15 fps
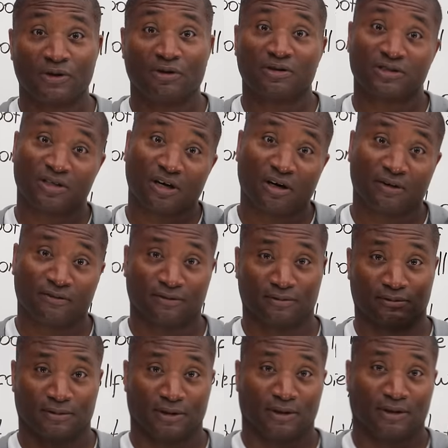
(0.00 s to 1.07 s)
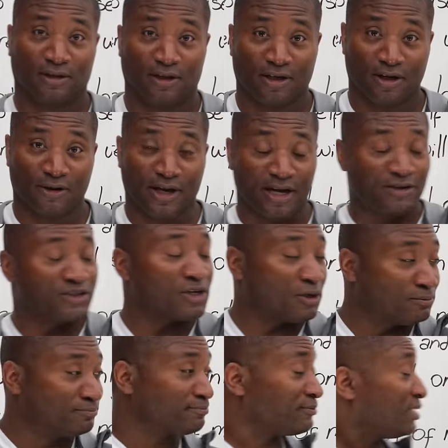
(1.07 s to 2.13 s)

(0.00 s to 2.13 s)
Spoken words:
your stuff. Okay, so